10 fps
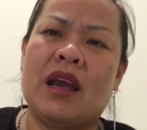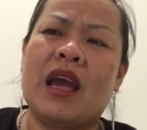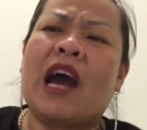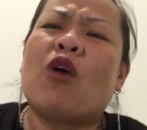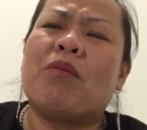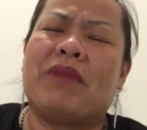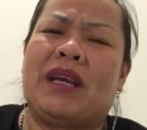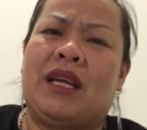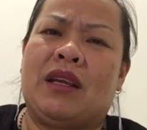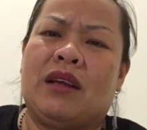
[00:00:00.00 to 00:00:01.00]
Help
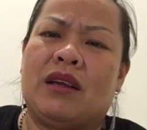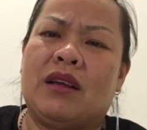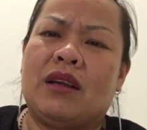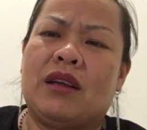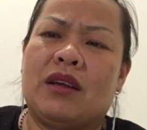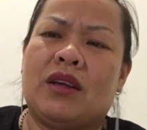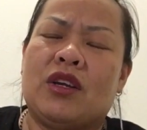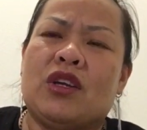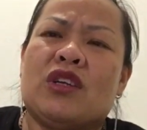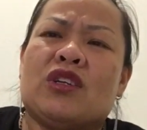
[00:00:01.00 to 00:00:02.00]
me
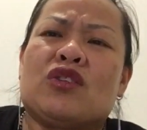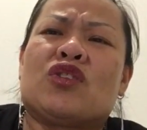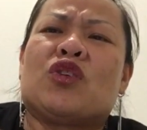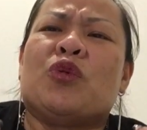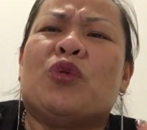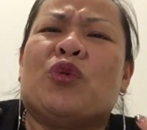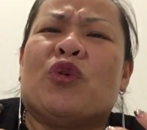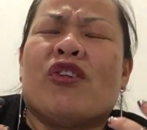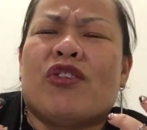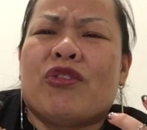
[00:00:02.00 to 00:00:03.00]
to
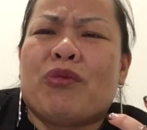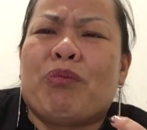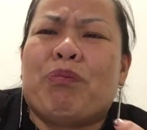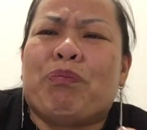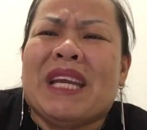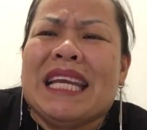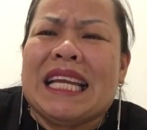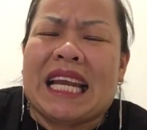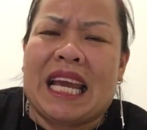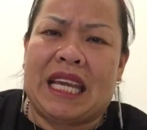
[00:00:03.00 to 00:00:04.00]
be
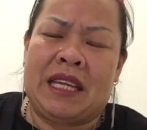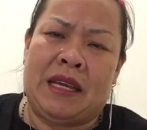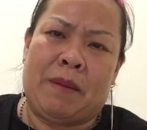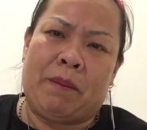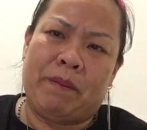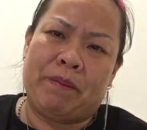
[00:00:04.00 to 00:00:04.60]
like him.